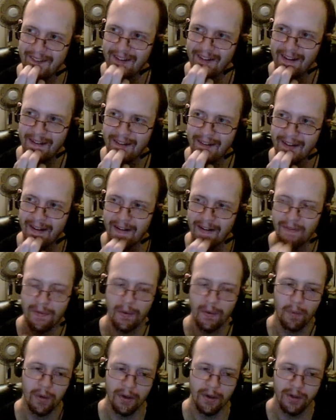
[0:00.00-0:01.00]
I for
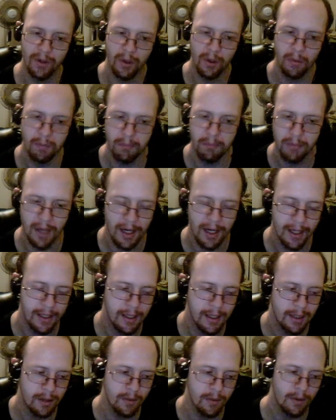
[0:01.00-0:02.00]
one don't buy
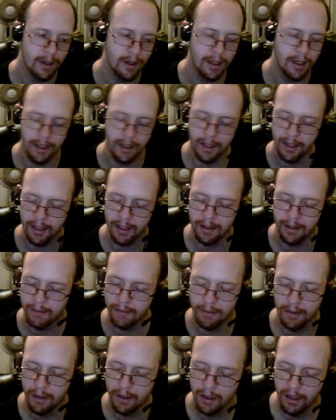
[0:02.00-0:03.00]
into it, and
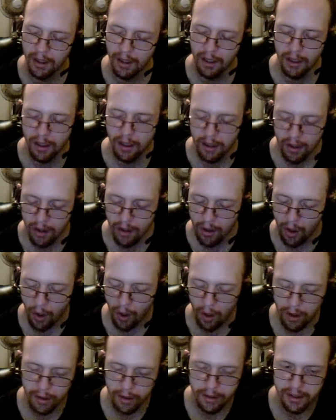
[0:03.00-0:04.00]

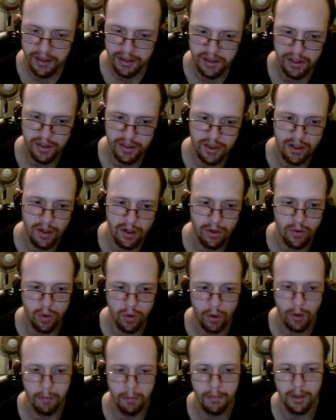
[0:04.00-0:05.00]
all it is
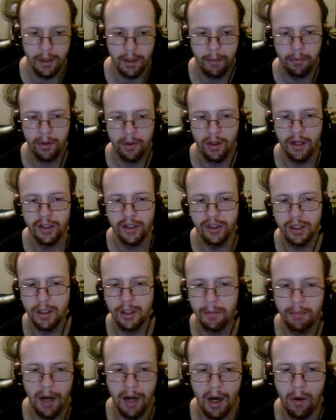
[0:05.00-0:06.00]
control, manipulation,
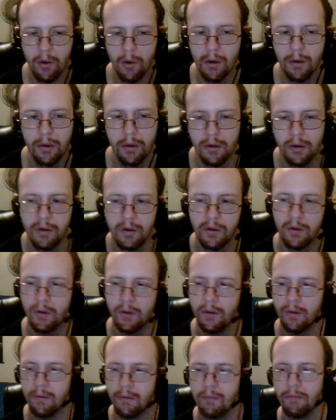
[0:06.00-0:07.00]
and power.
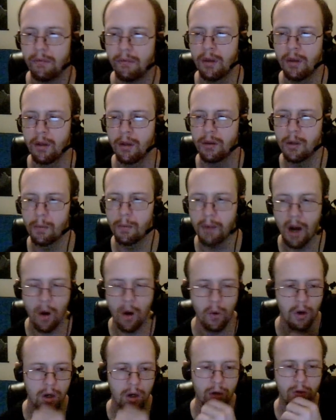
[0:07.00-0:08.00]
And they're
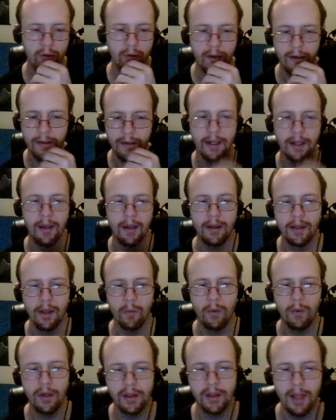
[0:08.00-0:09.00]
power hungry, and they
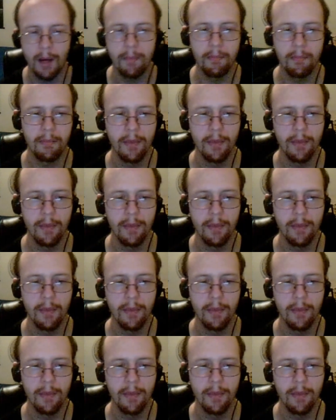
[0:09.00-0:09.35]
want that